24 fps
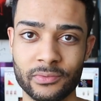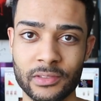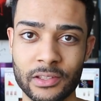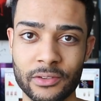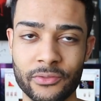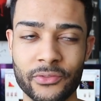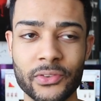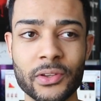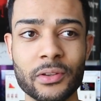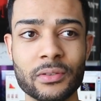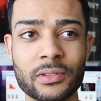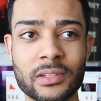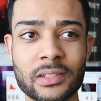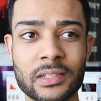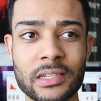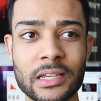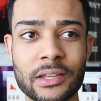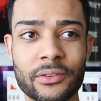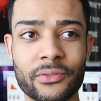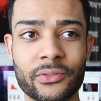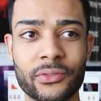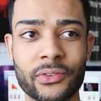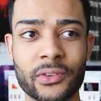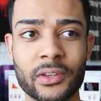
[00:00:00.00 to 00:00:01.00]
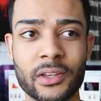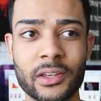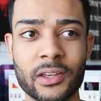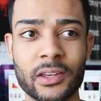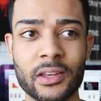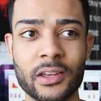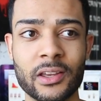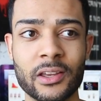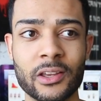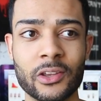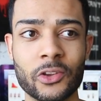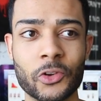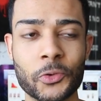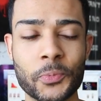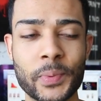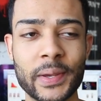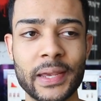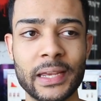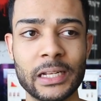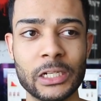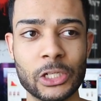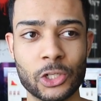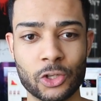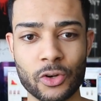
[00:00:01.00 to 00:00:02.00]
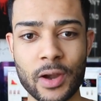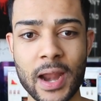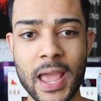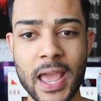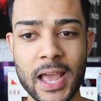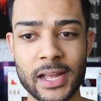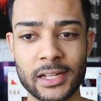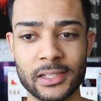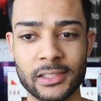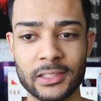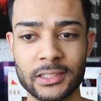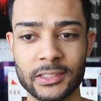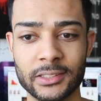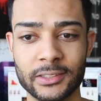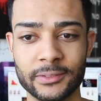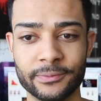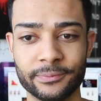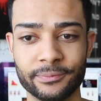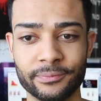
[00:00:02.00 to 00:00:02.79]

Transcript: It feels as if you're being dragged